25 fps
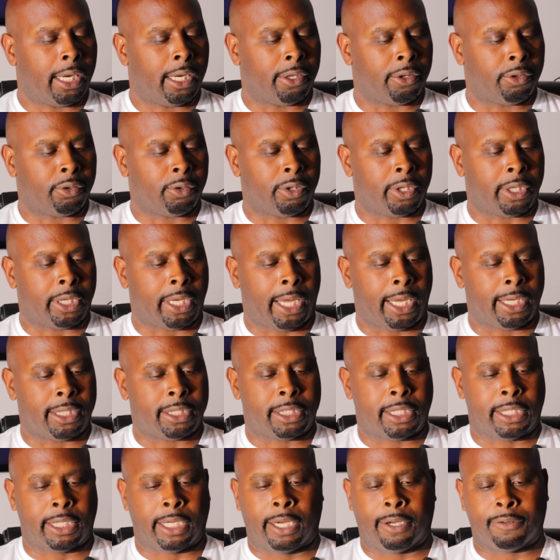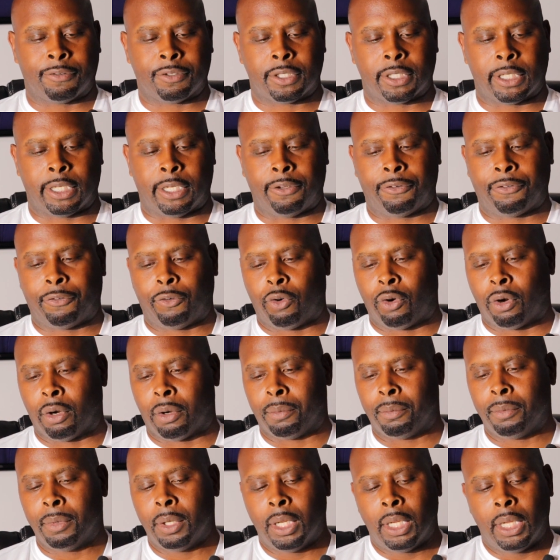through the ATF's
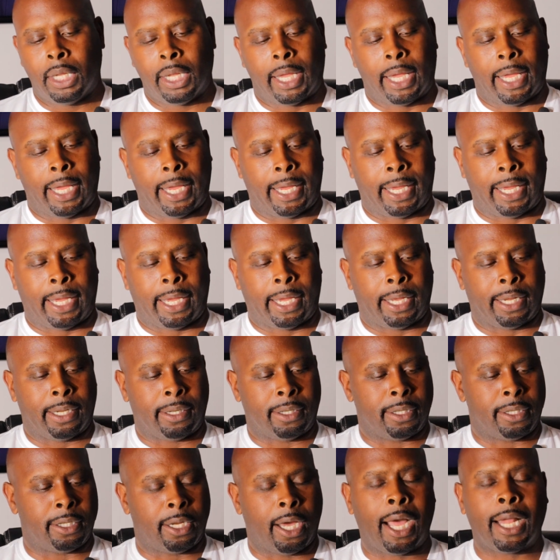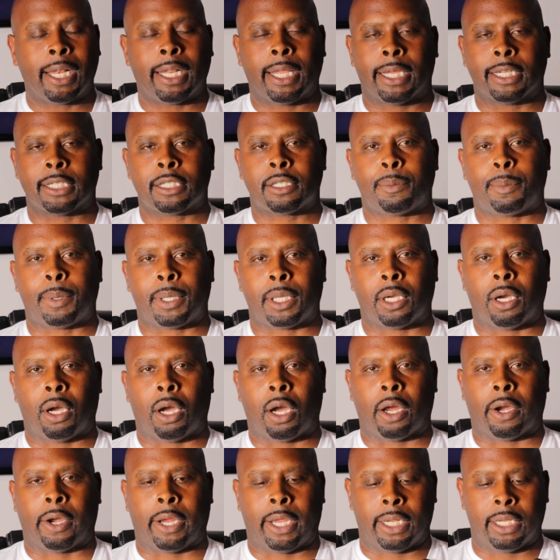E-form, and not
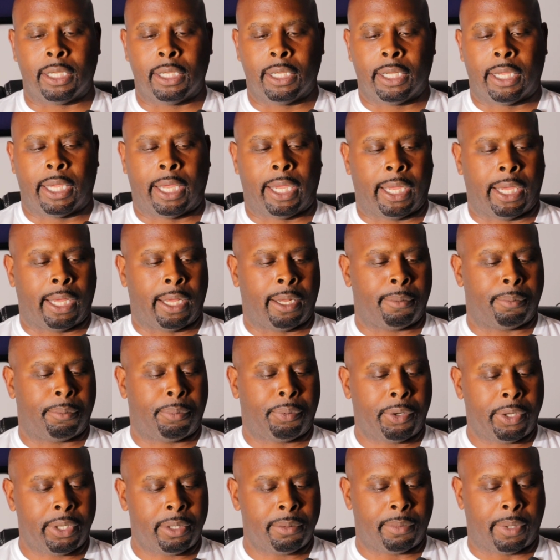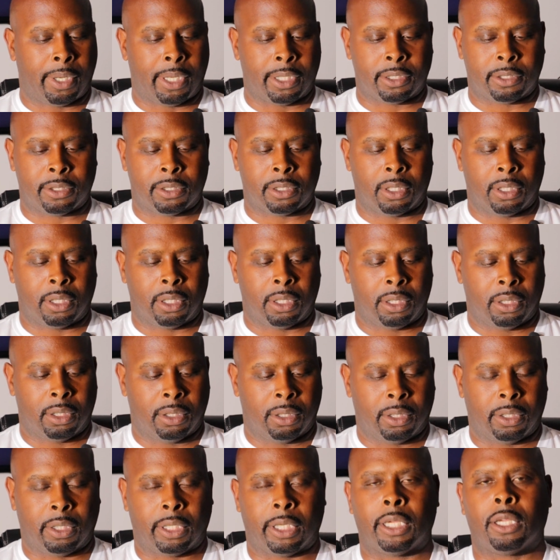SBR it, and pretty much
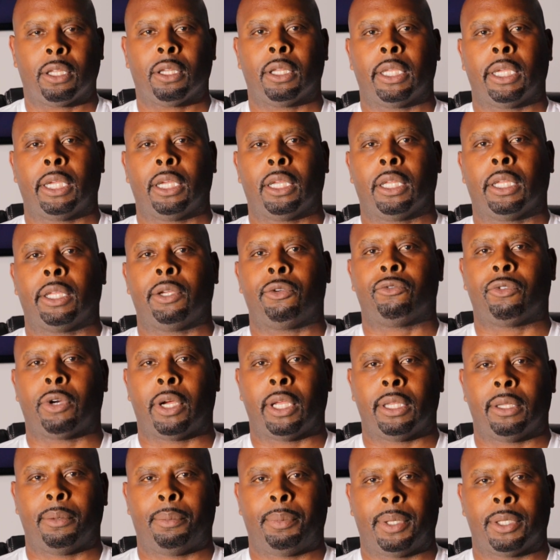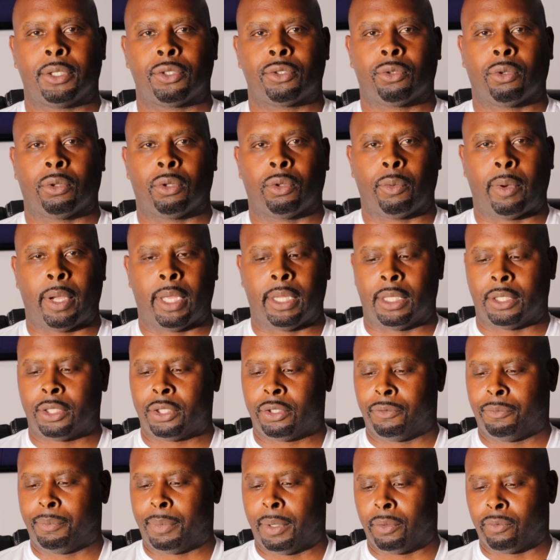illegally run the pistol the way that
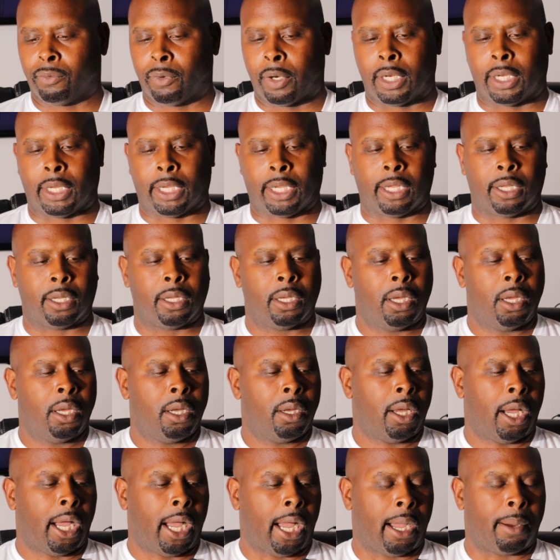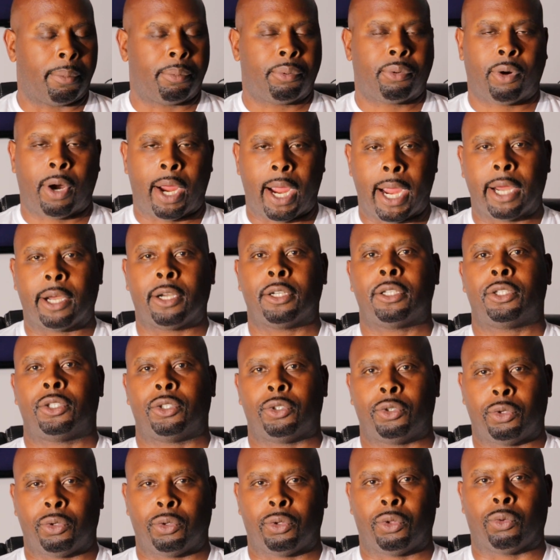you've been running it prior
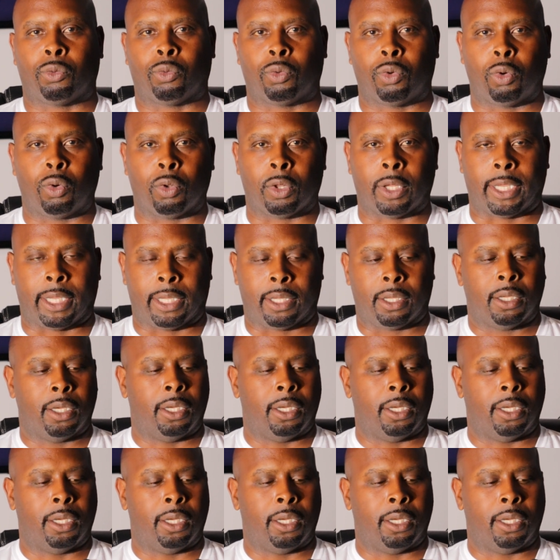to the ruling.